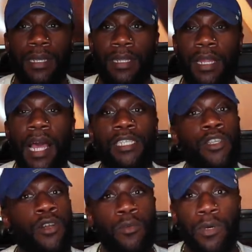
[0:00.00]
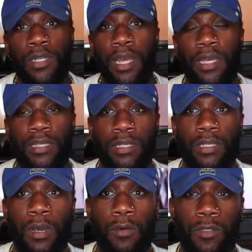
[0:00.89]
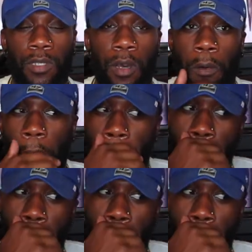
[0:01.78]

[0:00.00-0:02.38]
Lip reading: 31 days or so. So,